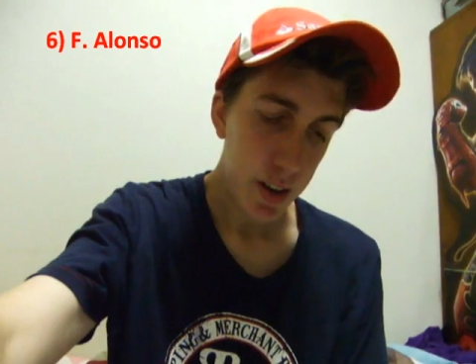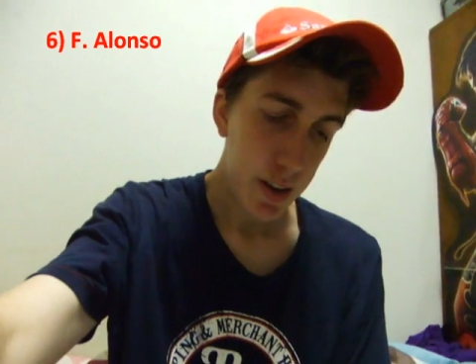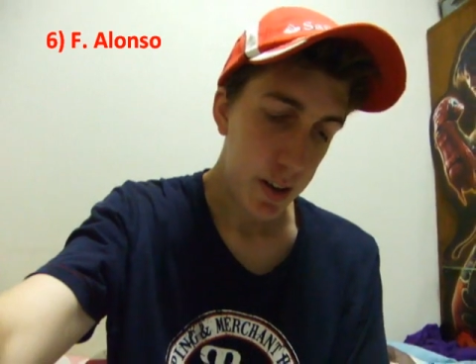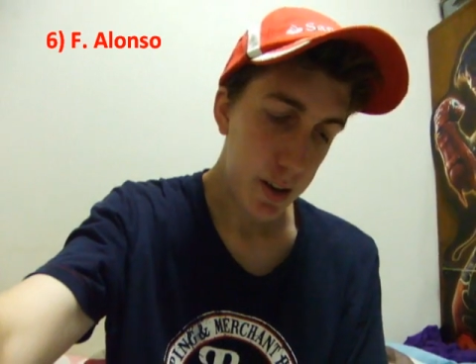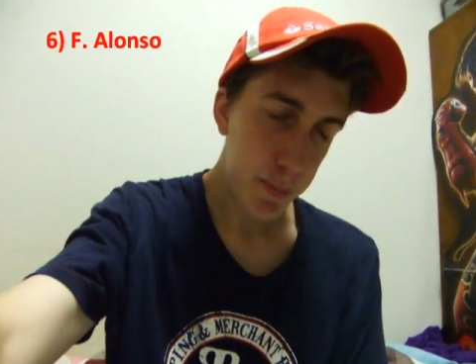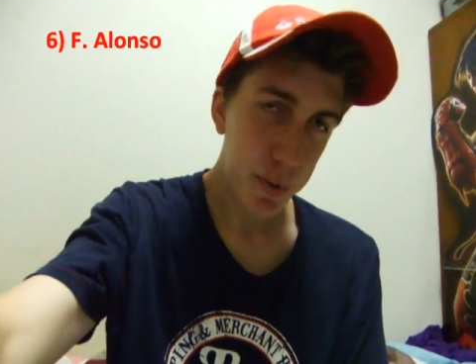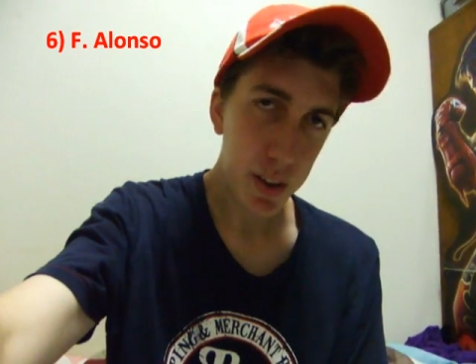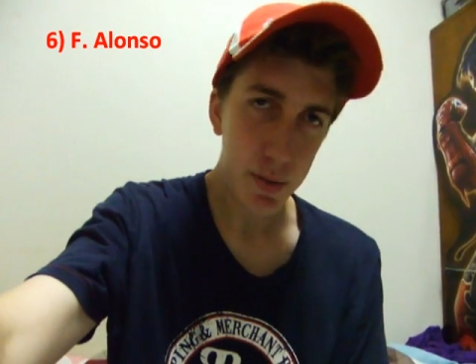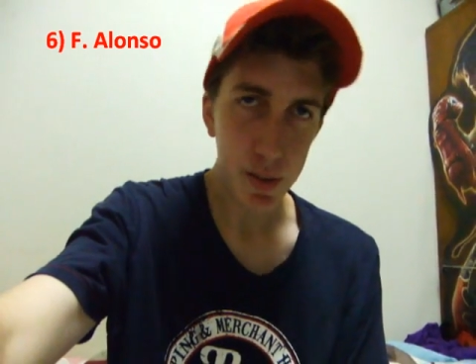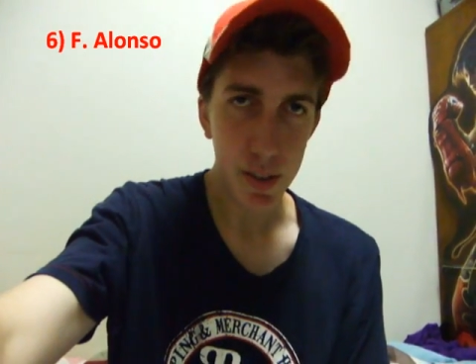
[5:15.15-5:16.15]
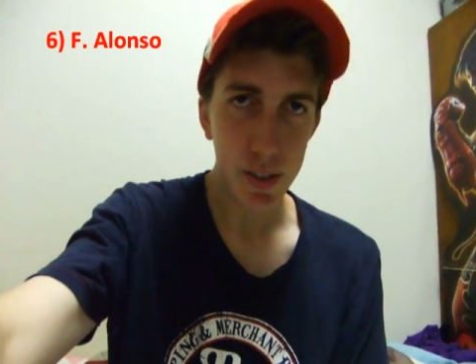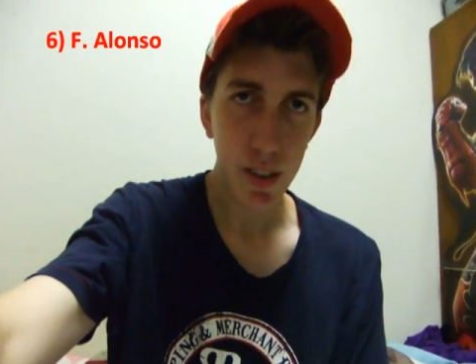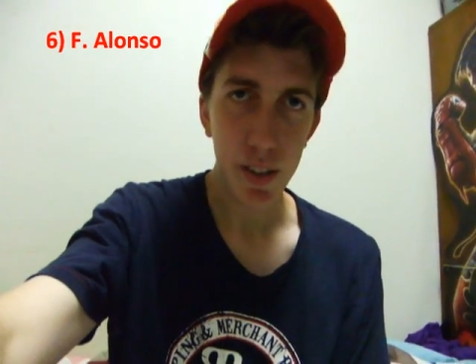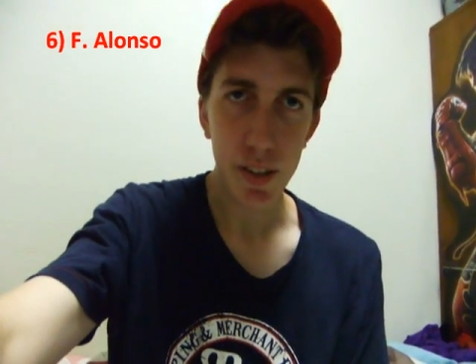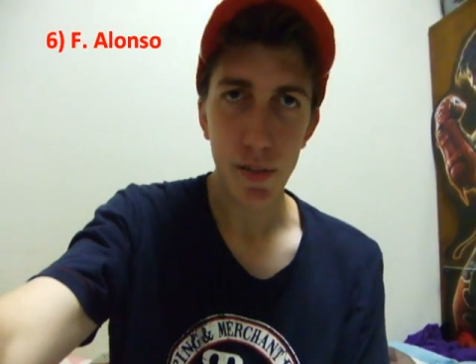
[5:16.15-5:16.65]
uh, but that was under
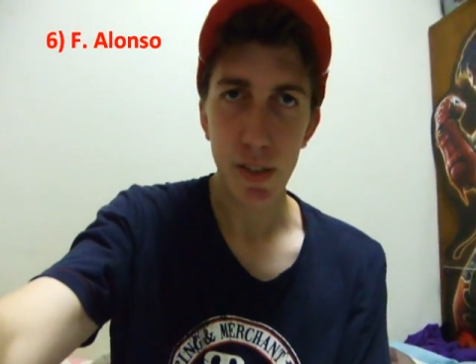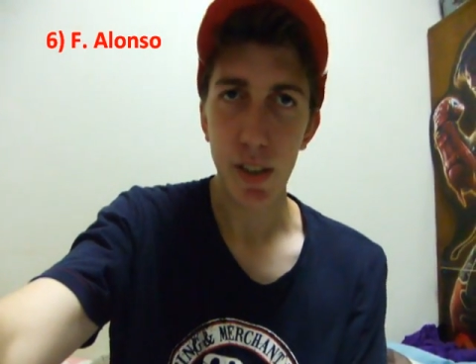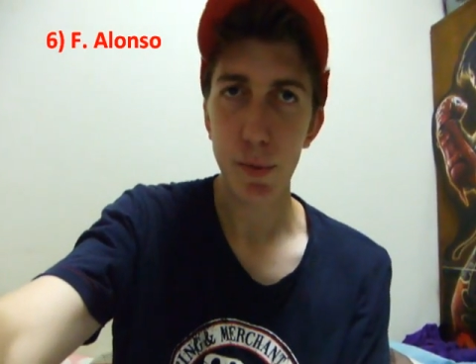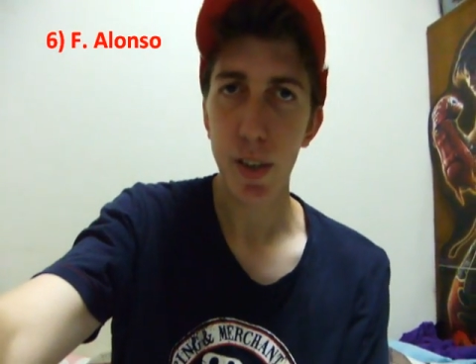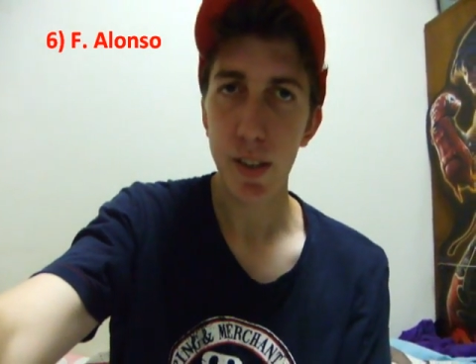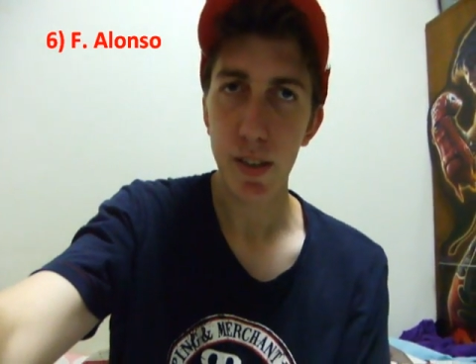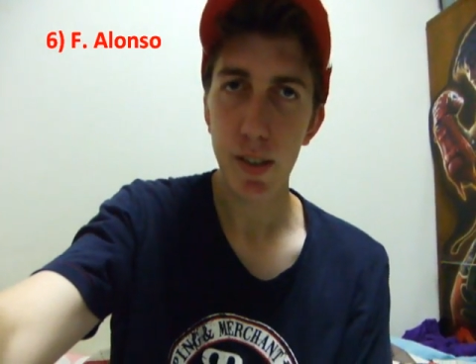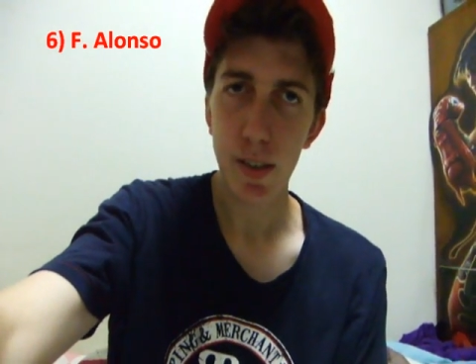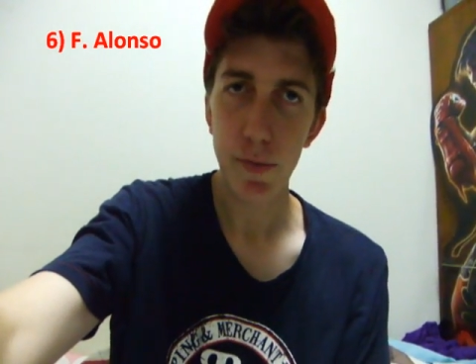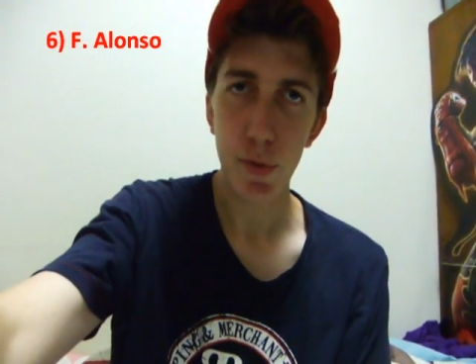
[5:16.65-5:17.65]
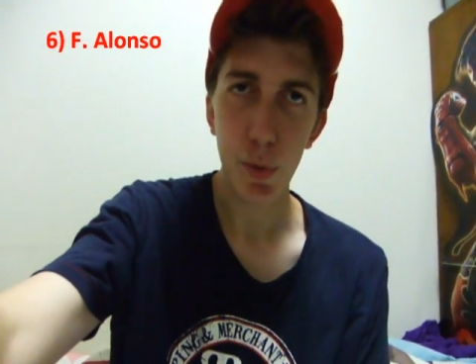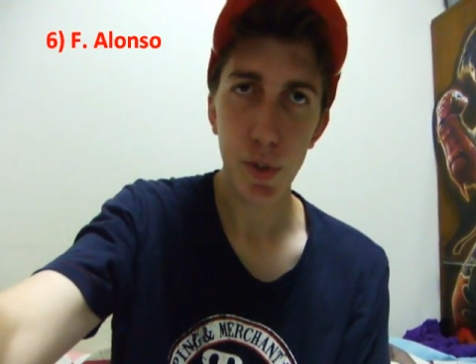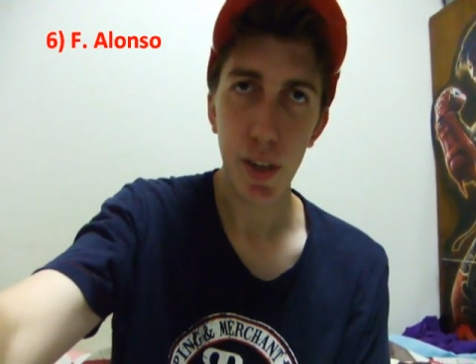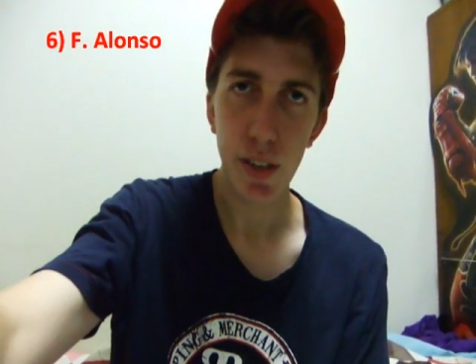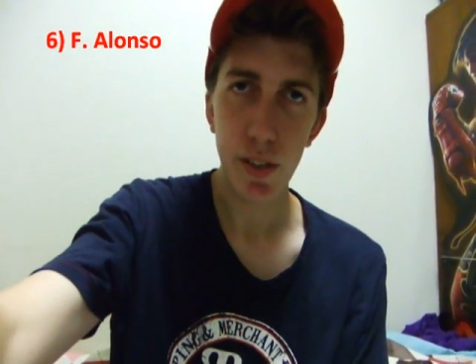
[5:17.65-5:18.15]
slightly different circumstances, rule
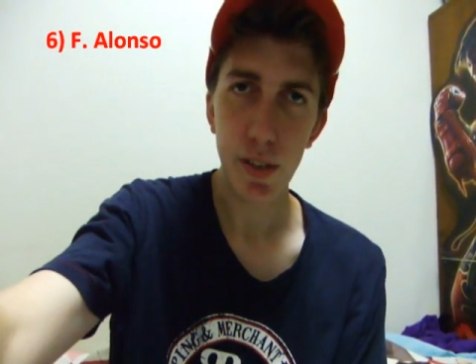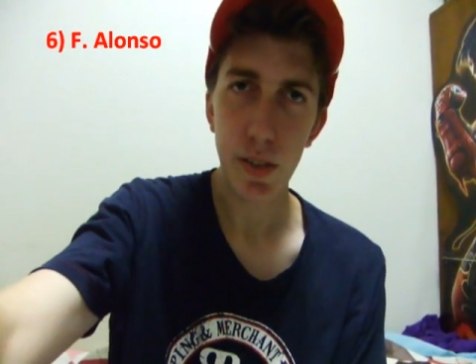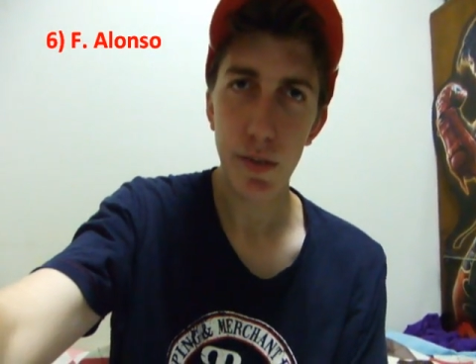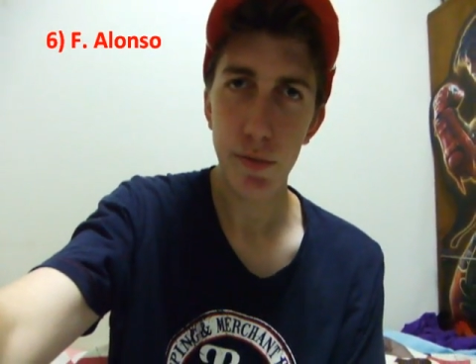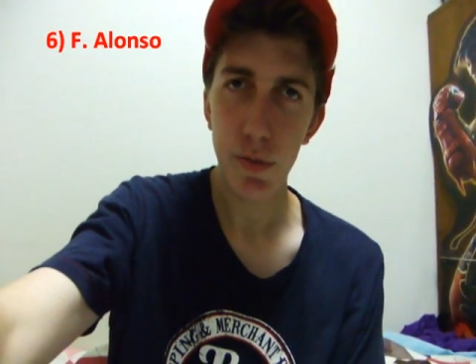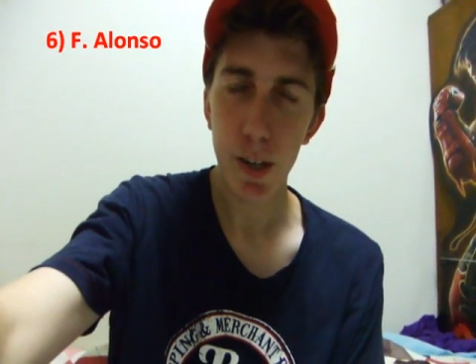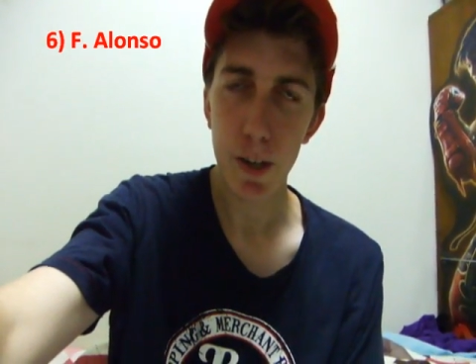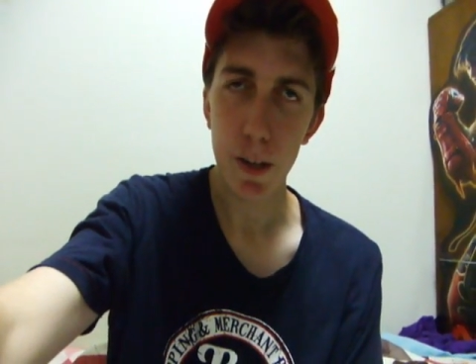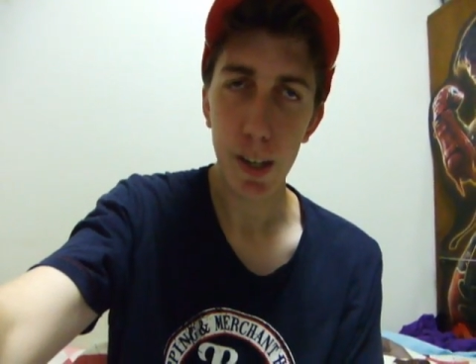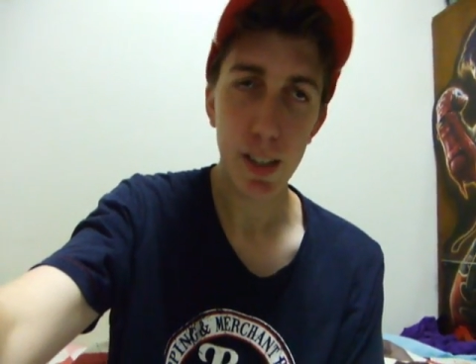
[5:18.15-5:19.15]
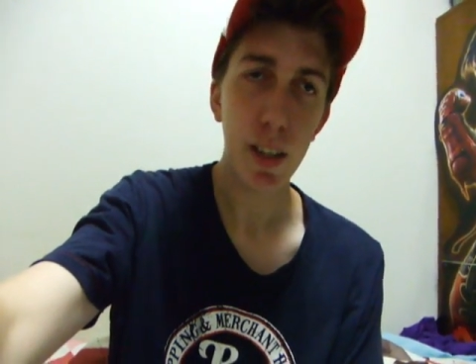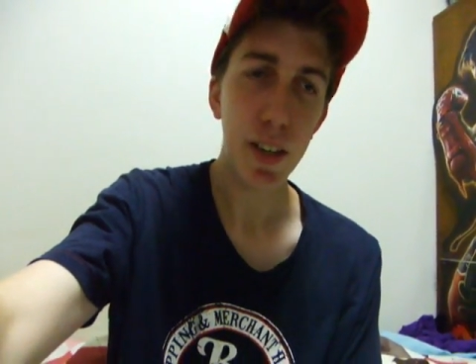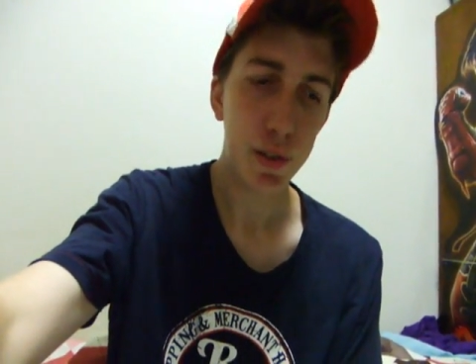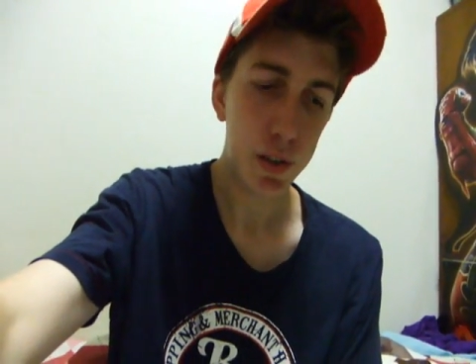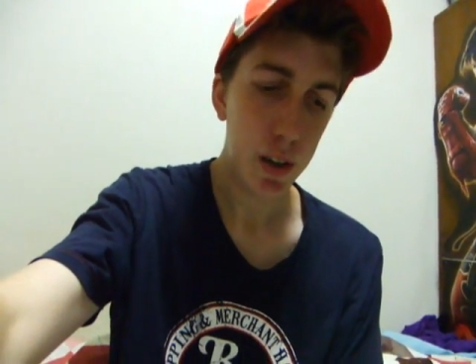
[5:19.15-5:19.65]
changes, uh,
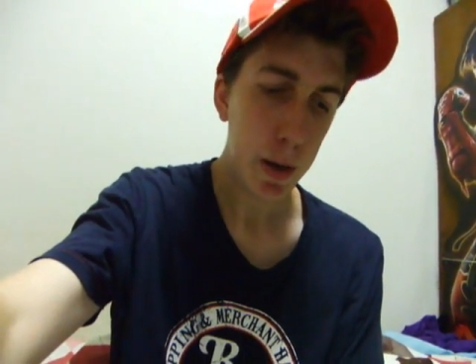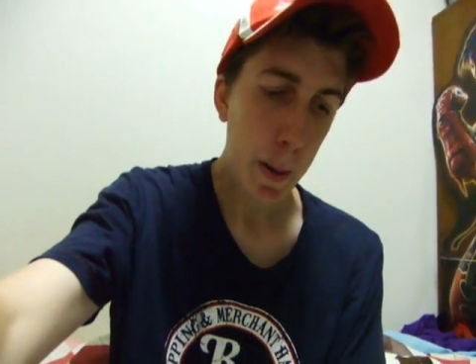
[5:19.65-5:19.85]
etc.